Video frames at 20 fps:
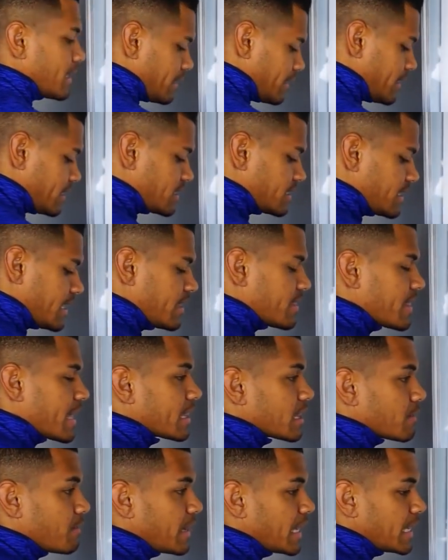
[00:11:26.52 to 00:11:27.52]
Let's say
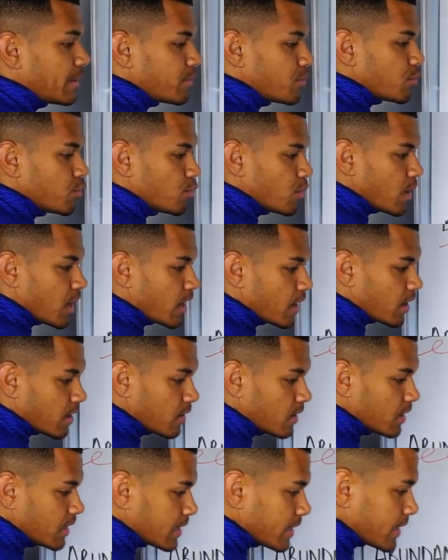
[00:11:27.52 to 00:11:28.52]
that the people who
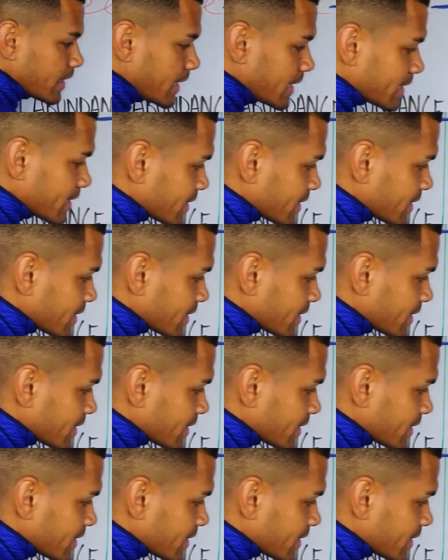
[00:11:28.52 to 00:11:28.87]
are in